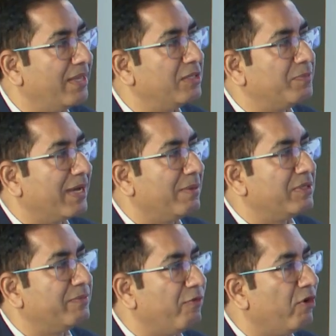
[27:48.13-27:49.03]
This becomes
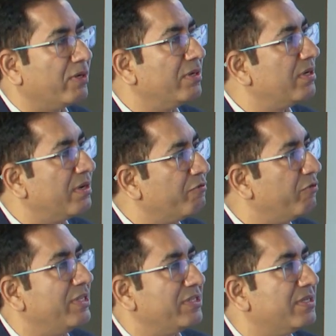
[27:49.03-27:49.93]
important.
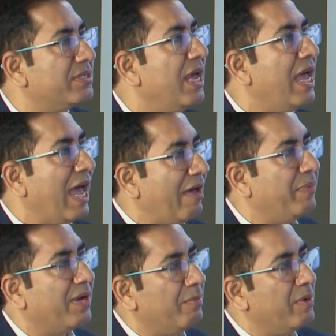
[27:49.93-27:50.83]
Influencers have
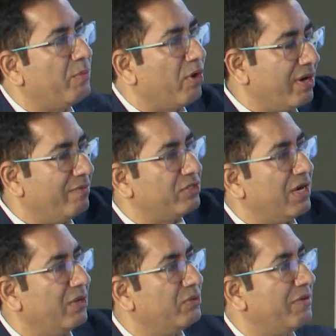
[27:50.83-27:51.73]
become important. I was
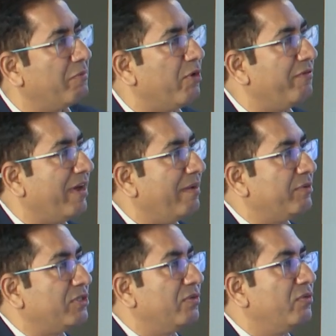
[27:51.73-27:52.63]
telling you
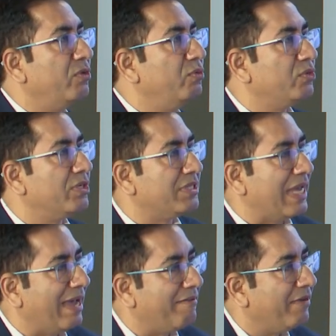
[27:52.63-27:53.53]
7.5% of the users
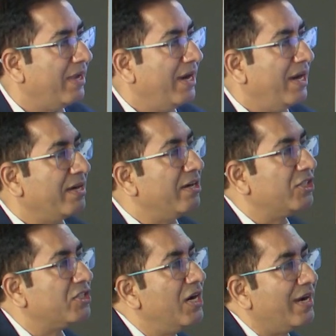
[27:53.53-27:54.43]
have.
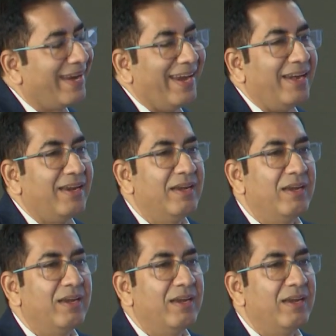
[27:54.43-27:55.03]
Traditional trade.